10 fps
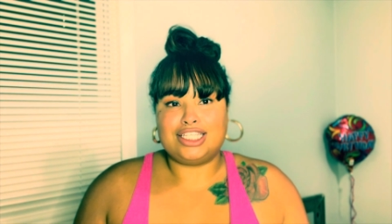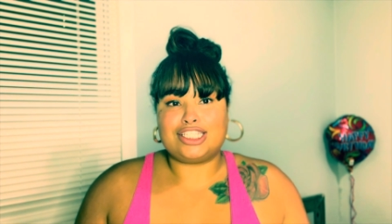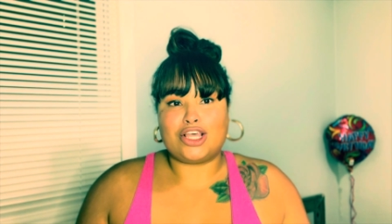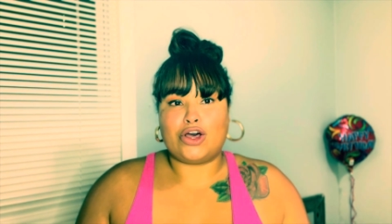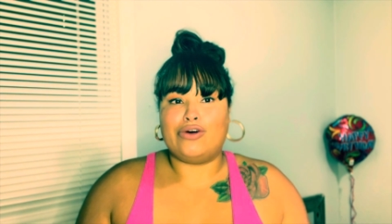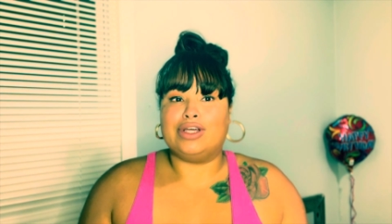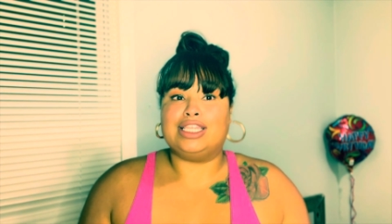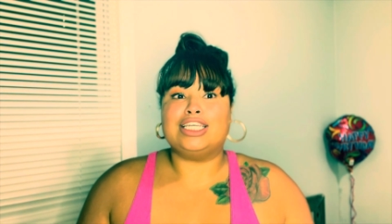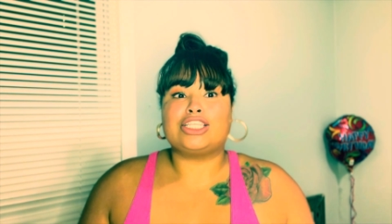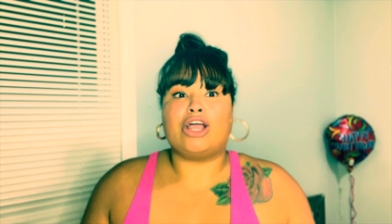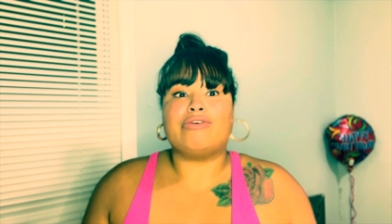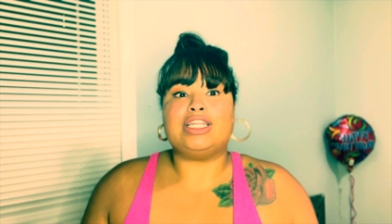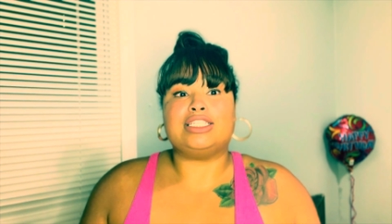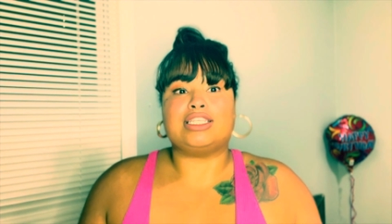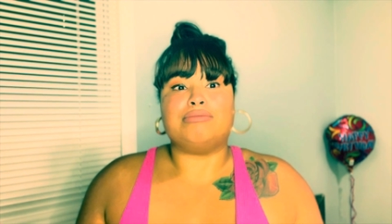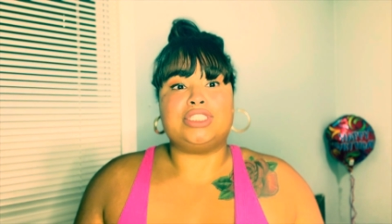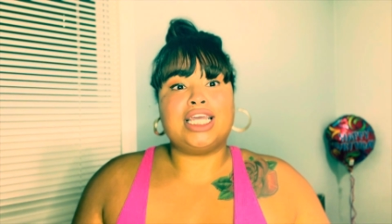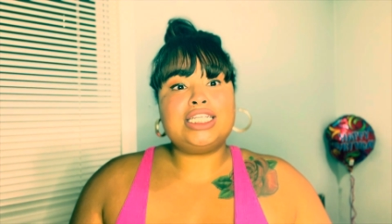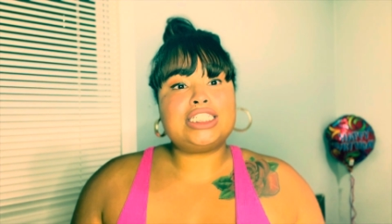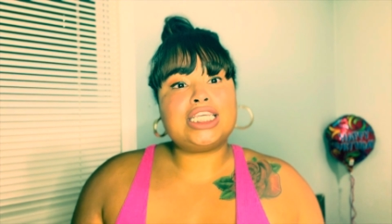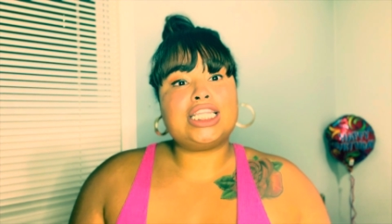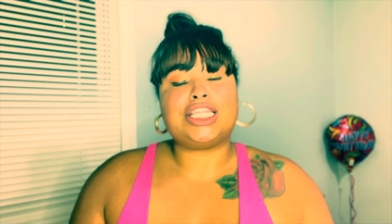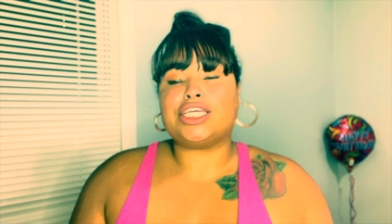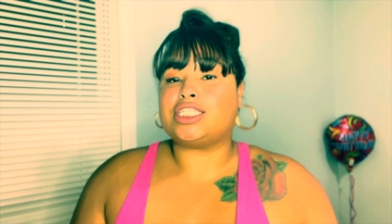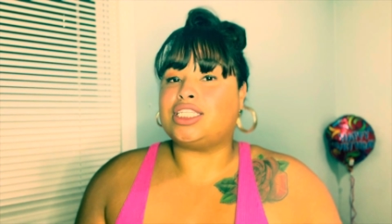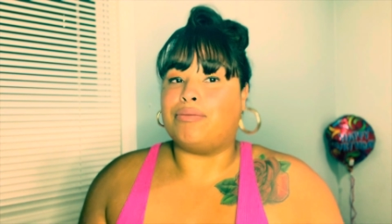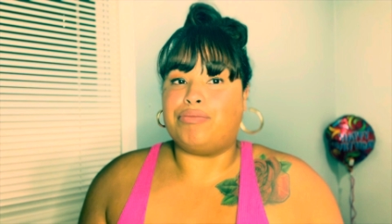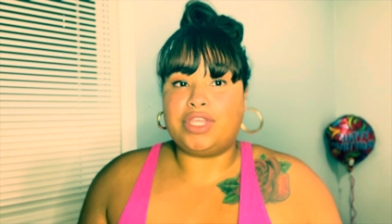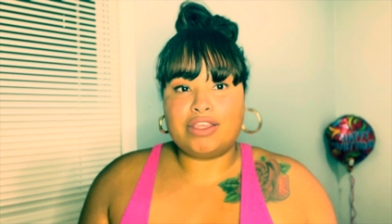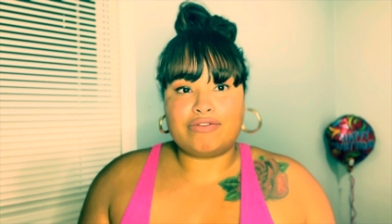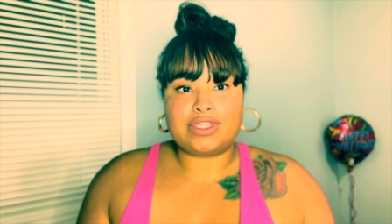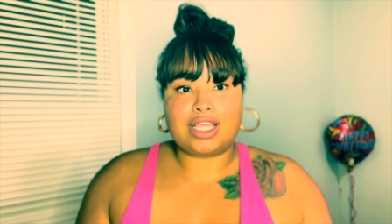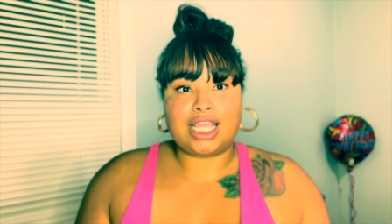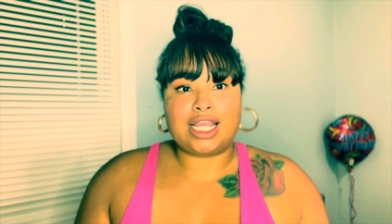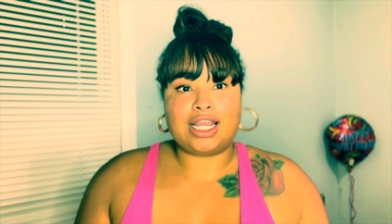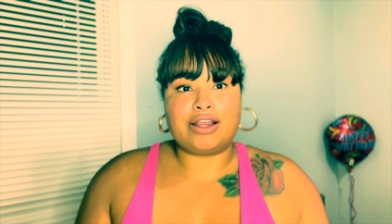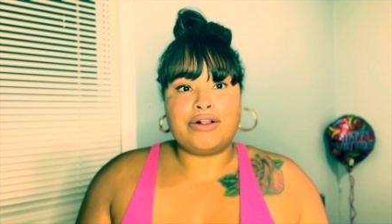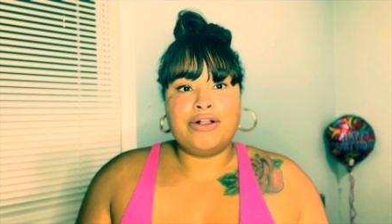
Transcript: So there's already some tension, there's some beef there.